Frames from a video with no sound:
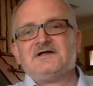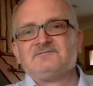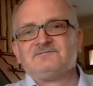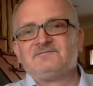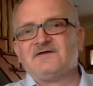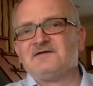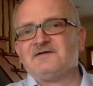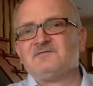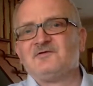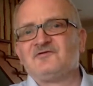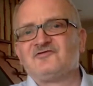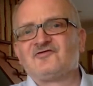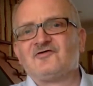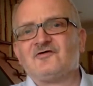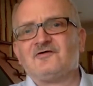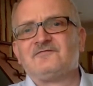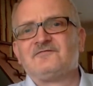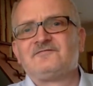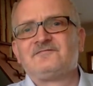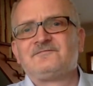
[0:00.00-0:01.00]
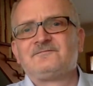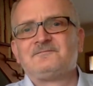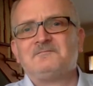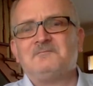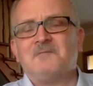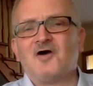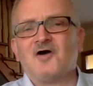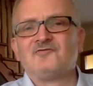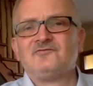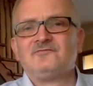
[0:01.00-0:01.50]
Very much sort of
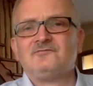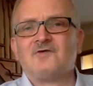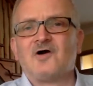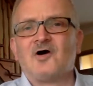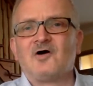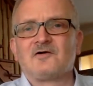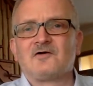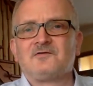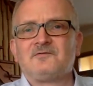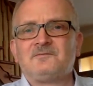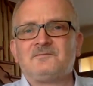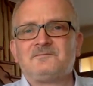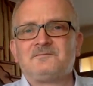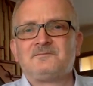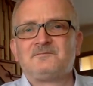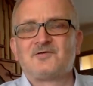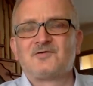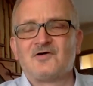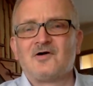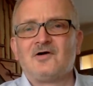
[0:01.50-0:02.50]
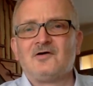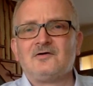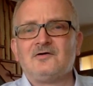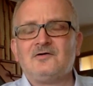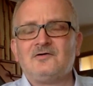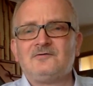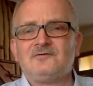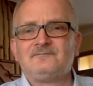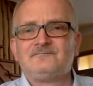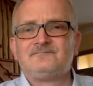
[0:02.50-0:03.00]
modern rock, prog,
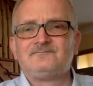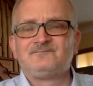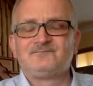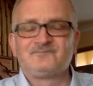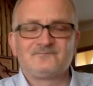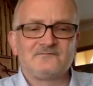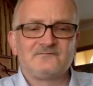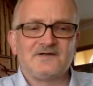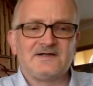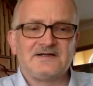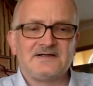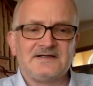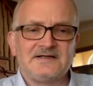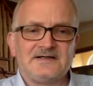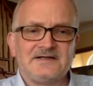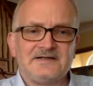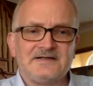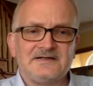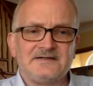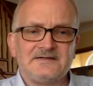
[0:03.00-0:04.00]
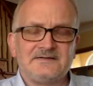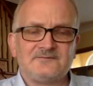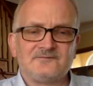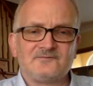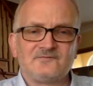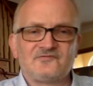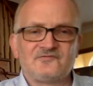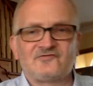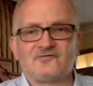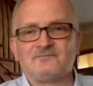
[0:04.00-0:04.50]

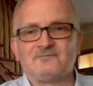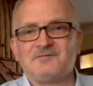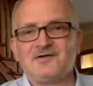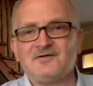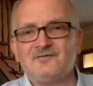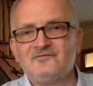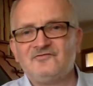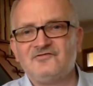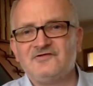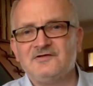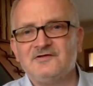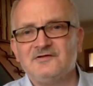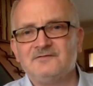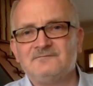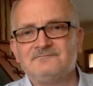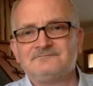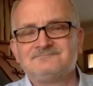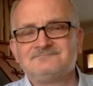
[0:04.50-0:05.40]
sort of bluesy.